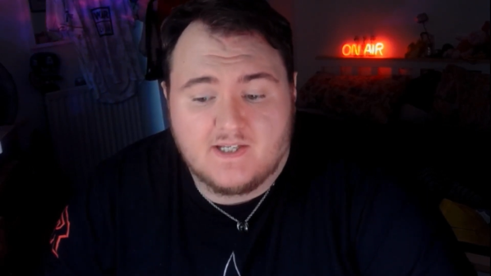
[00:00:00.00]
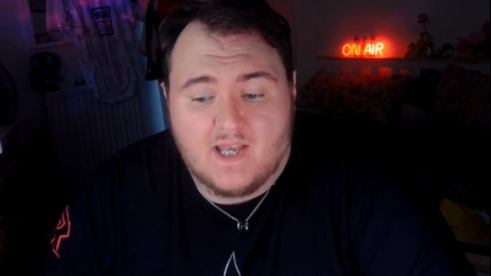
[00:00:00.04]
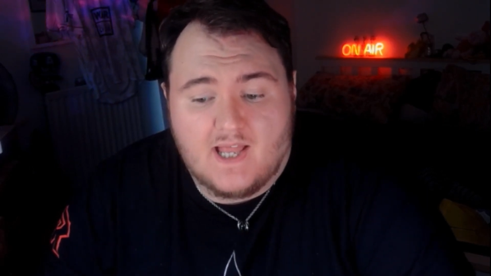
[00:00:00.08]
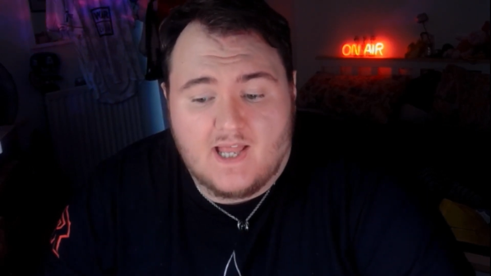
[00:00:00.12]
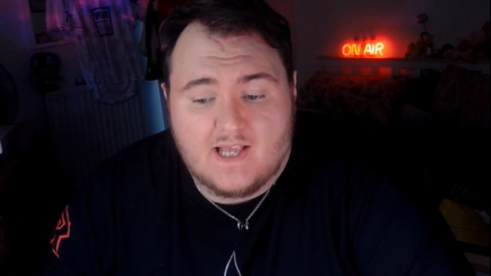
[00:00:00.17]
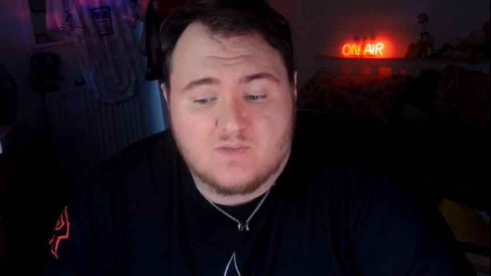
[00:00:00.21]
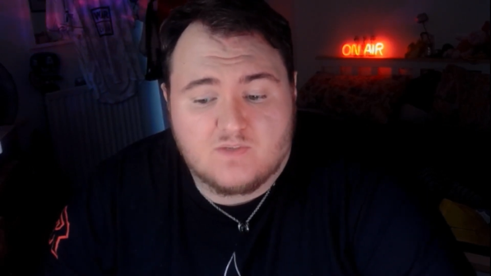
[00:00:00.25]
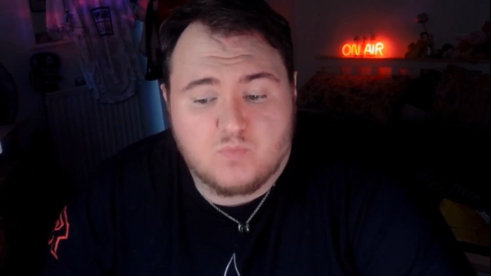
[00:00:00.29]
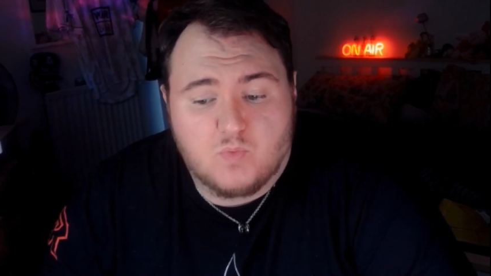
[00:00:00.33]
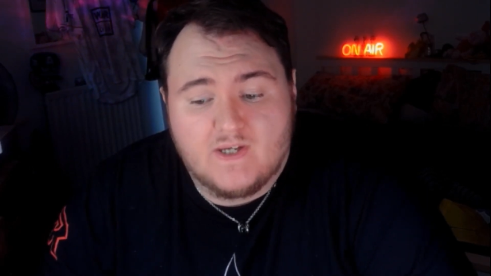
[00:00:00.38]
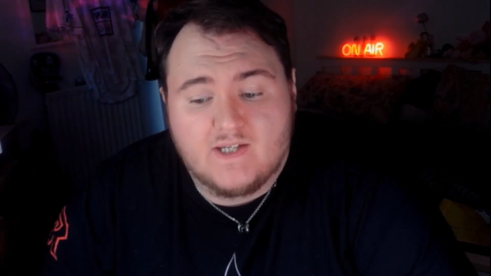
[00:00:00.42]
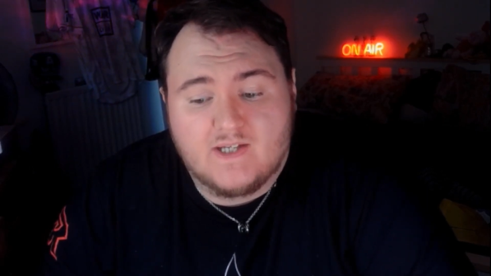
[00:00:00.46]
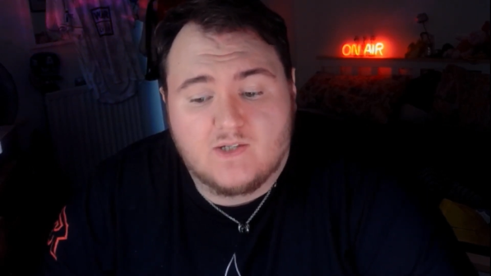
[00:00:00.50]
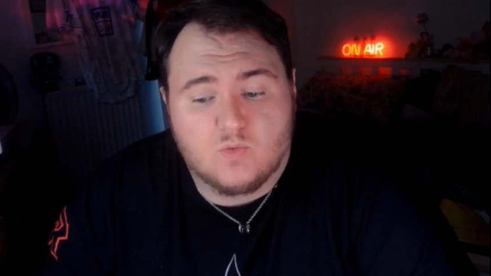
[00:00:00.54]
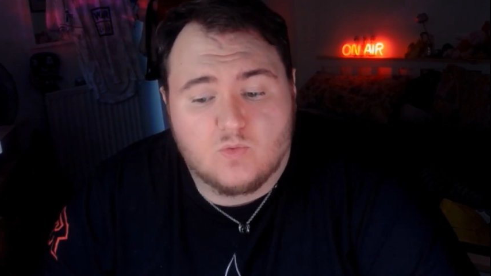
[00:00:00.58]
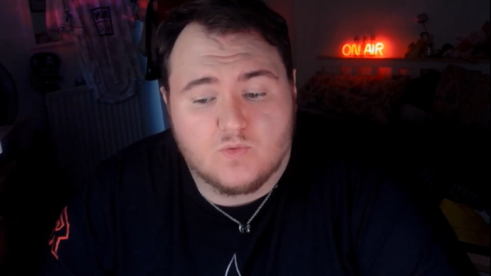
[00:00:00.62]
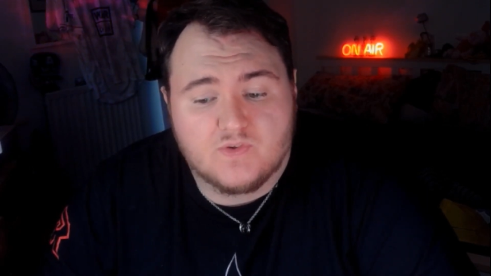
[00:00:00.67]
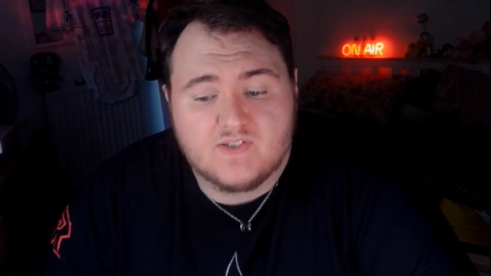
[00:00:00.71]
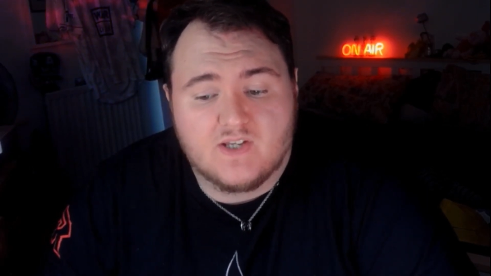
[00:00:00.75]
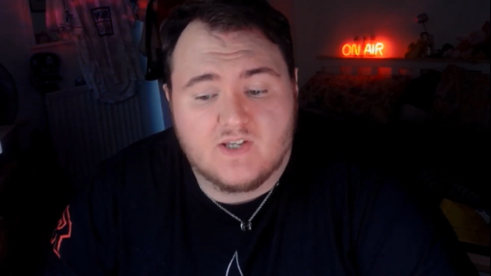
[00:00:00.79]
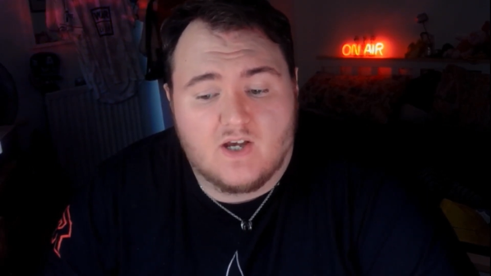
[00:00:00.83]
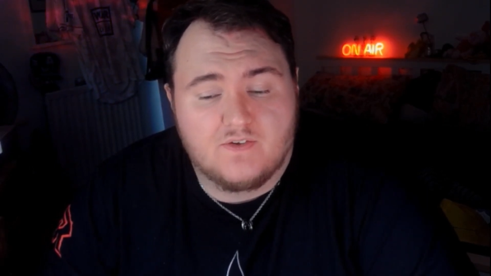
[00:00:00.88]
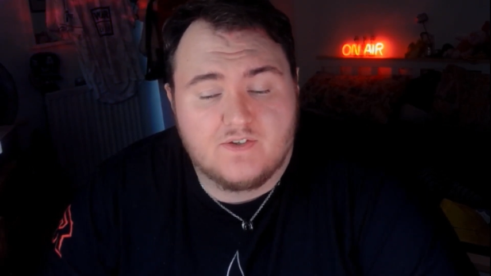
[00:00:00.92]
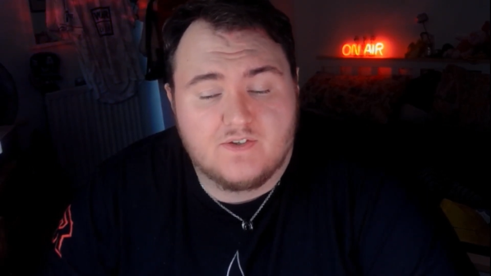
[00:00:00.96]
last week or
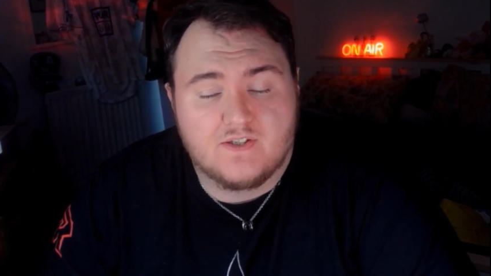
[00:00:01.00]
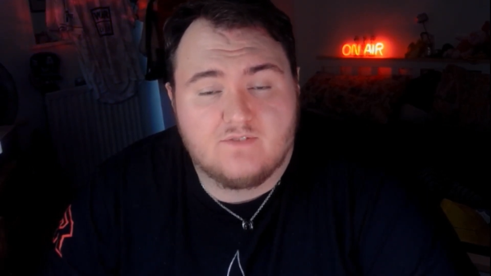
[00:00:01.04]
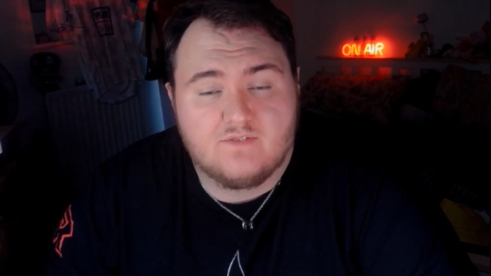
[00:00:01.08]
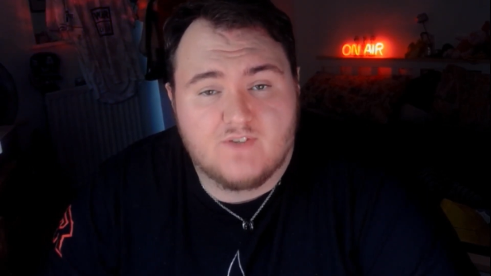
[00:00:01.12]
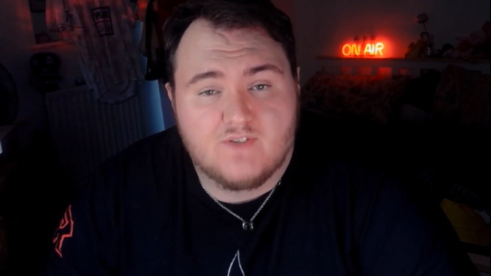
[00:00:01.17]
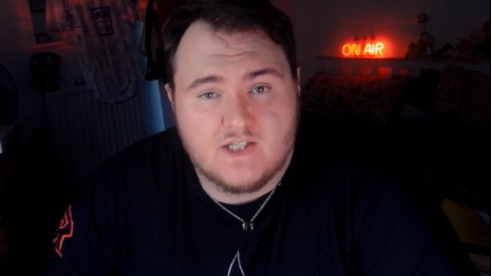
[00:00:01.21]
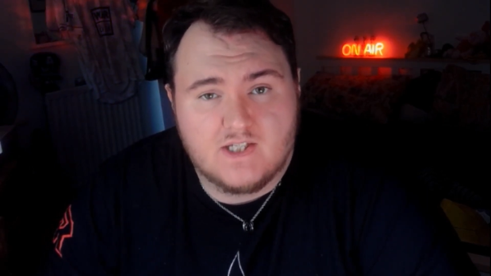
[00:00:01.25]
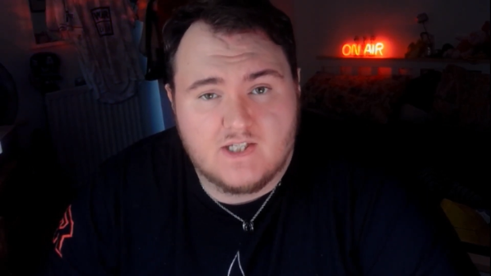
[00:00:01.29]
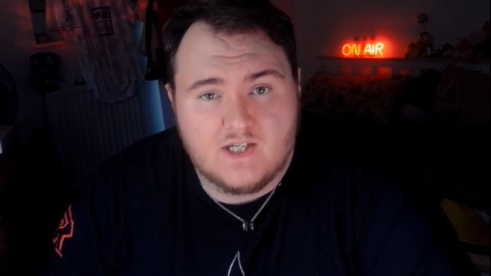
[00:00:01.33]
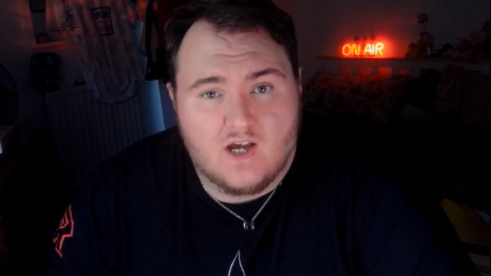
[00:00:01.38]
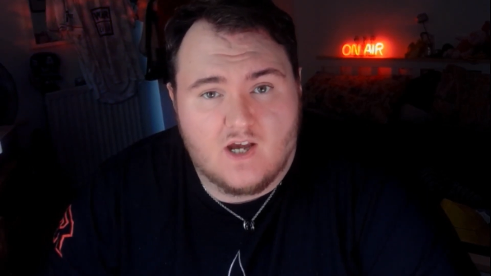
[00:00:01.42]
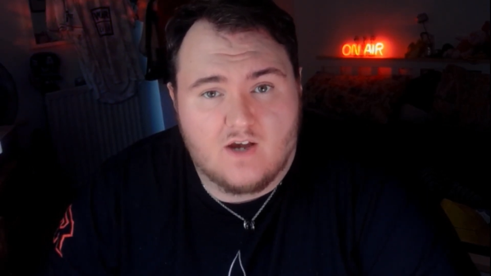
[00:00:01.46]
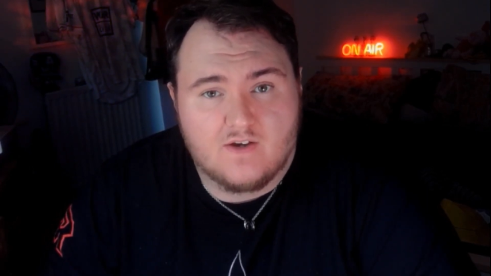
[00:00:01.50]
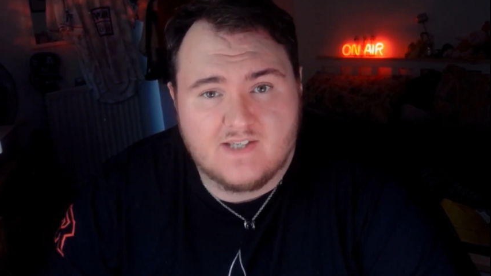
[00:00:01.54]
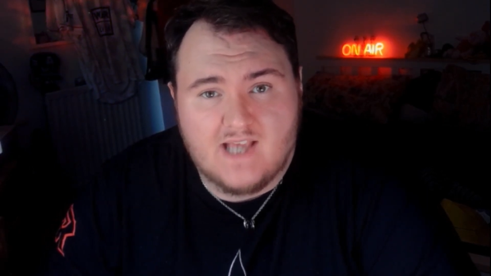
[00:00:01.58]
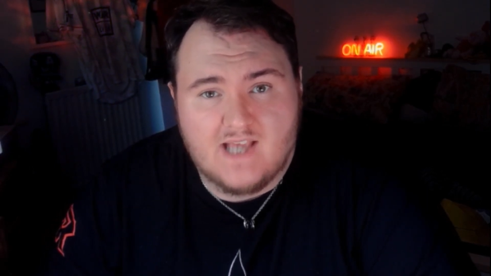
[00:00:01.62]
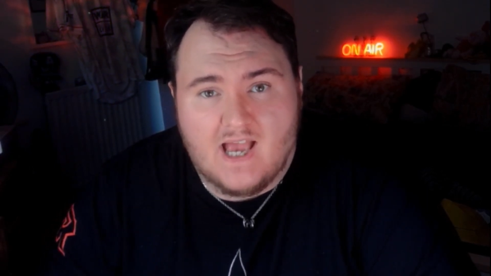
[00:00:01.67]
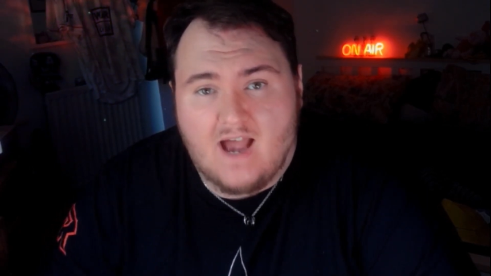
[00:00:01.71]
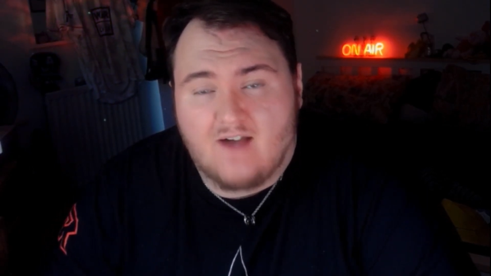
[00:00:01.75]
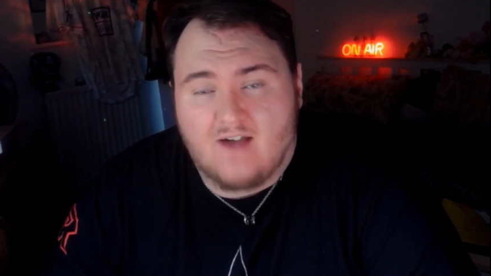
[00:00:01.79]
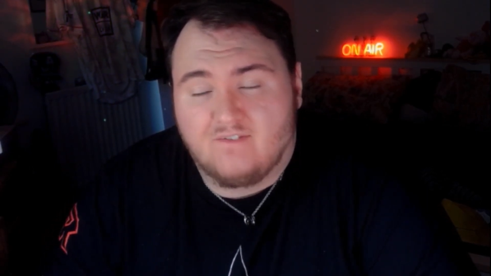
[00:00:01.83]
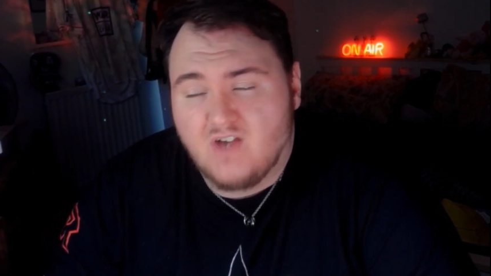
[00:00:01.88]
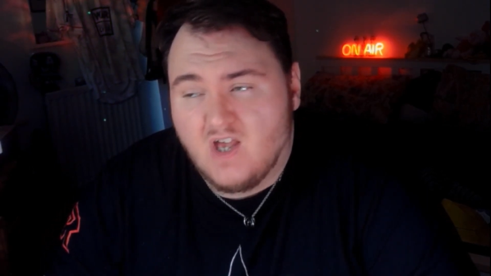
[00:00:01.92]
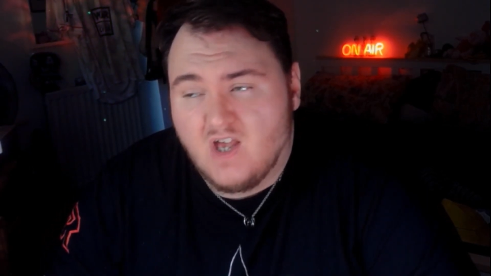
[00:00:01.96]
so that the videos
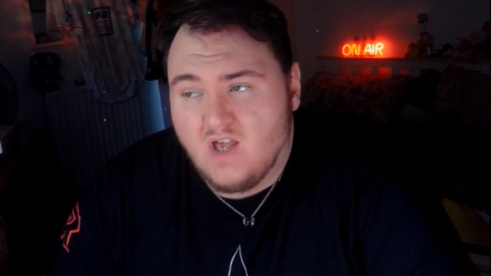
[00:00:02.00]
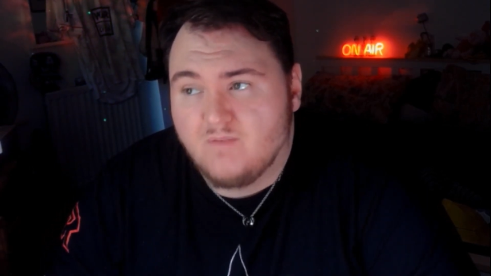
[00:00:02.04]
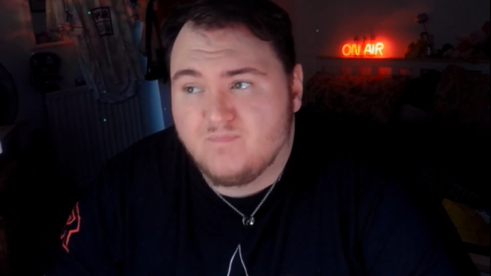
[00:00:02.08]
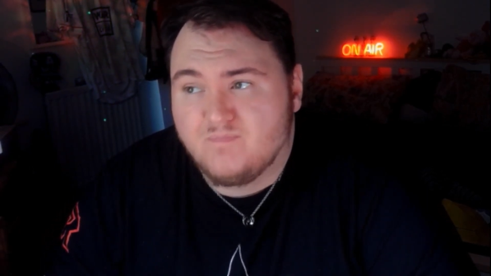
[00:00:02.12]
have